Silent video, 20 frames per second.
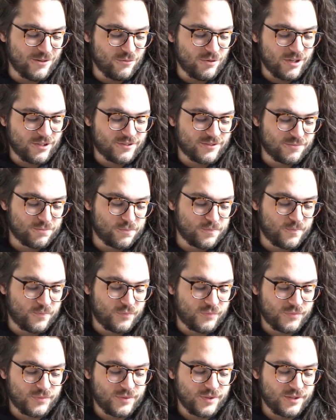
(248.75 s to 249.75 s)
It's
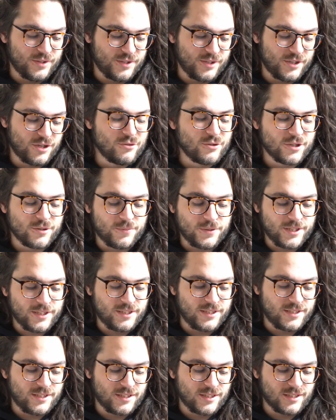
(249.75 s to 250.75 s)
going to
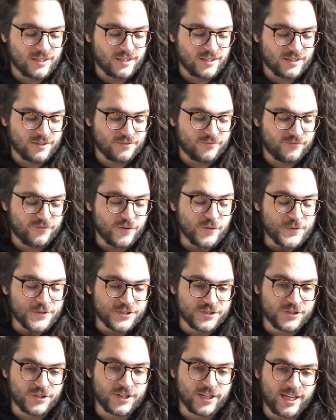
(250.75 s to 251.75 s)
be
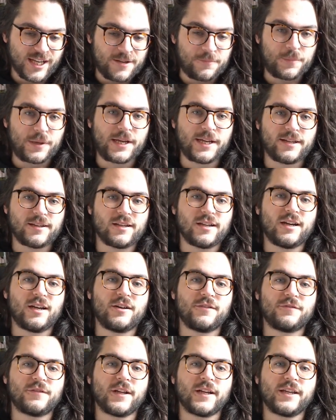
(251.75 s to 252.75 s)
focused on a campaign
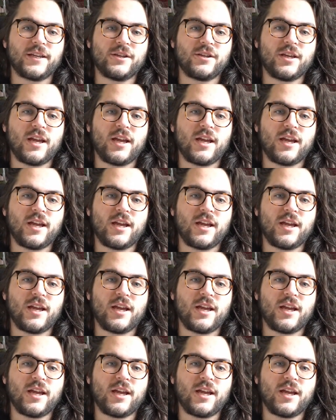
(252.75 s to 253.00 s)
of like